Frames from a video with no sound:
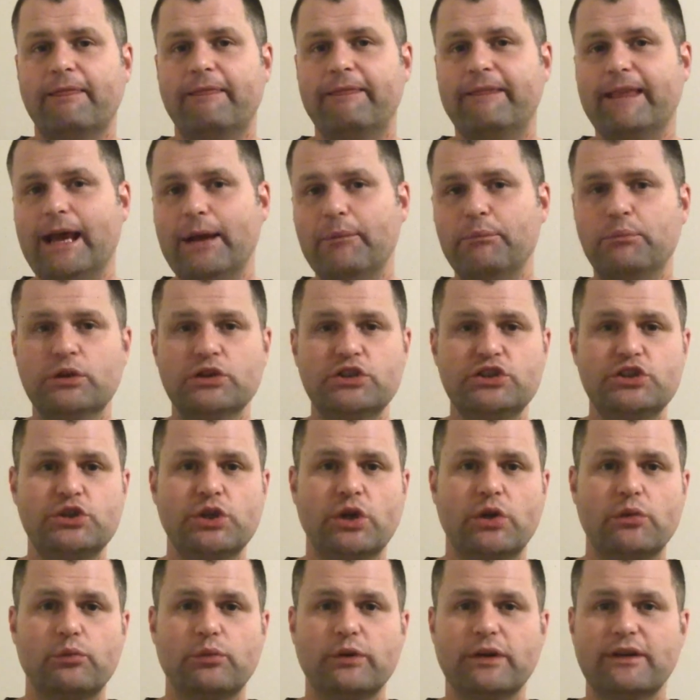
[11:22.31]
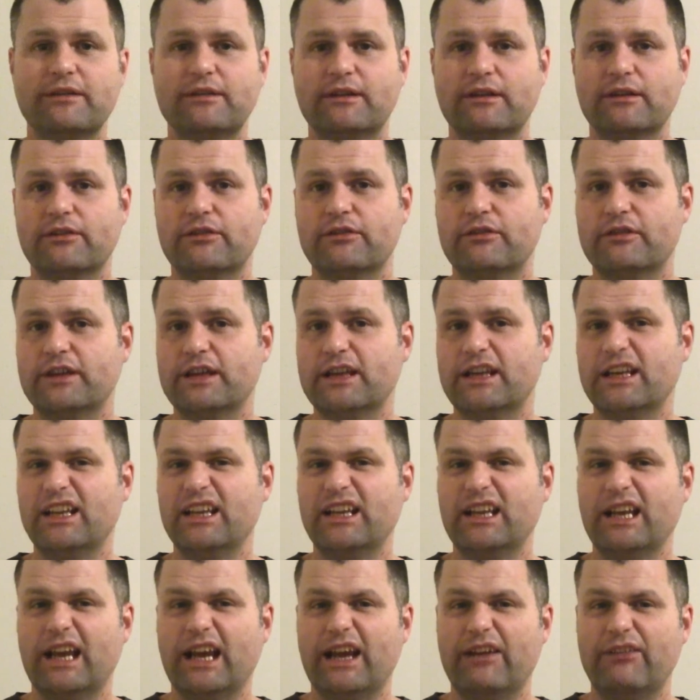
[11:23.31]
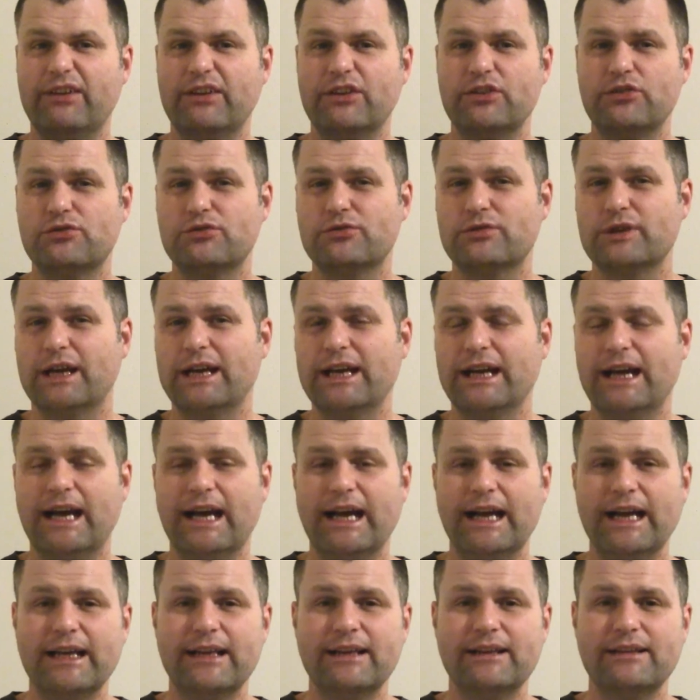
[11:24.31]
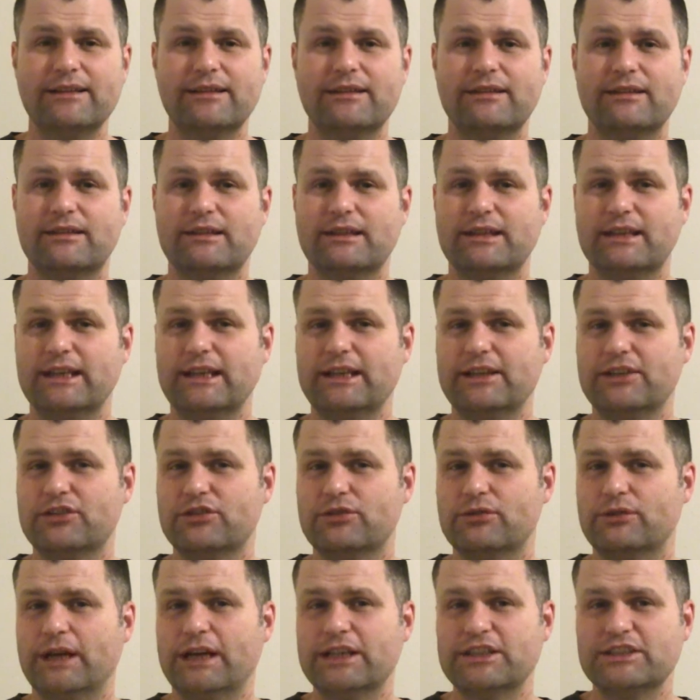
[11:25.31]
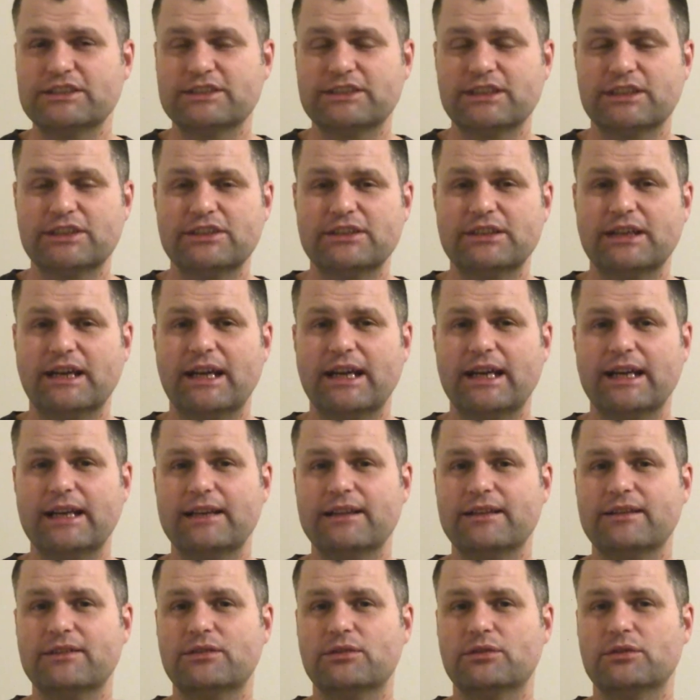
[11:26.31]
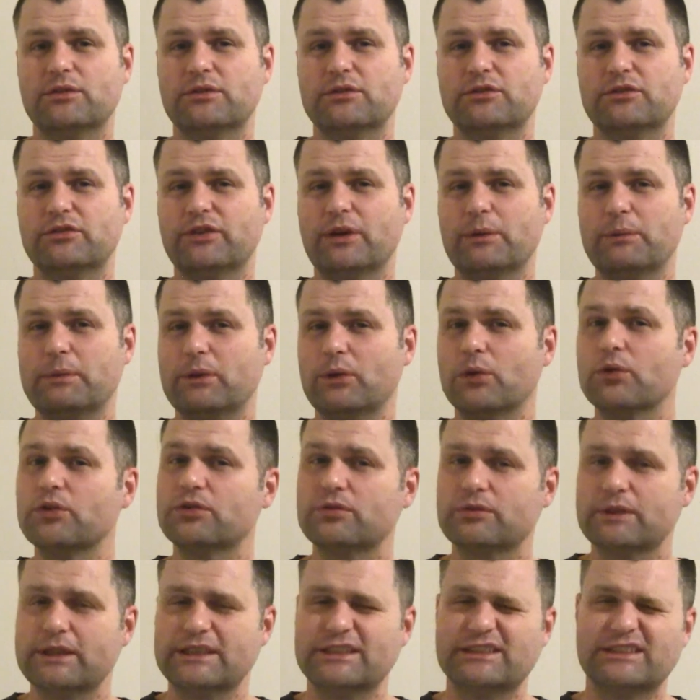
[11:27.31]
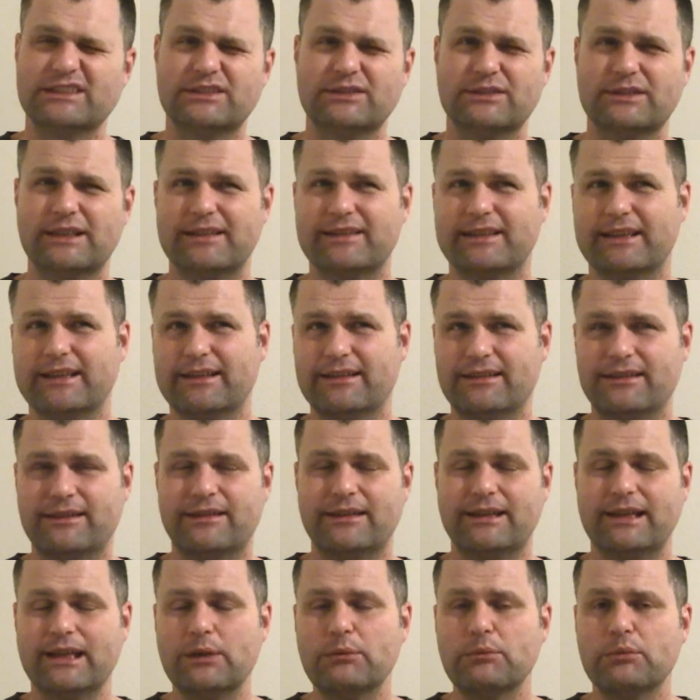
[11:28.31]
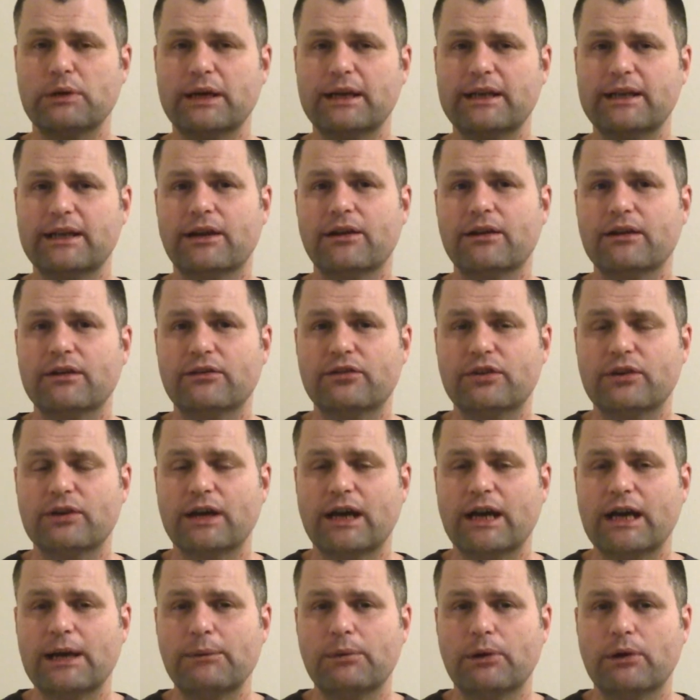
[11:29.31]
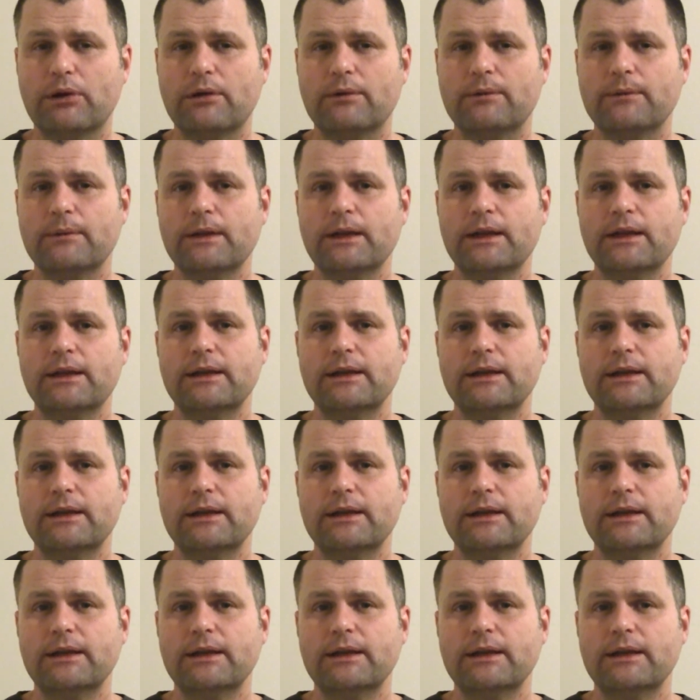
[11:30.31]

That puts you at risk of having dry eyes, getting scratches on your eyes, or developing ulcerations, so that's like skin breakdown of your eyeball.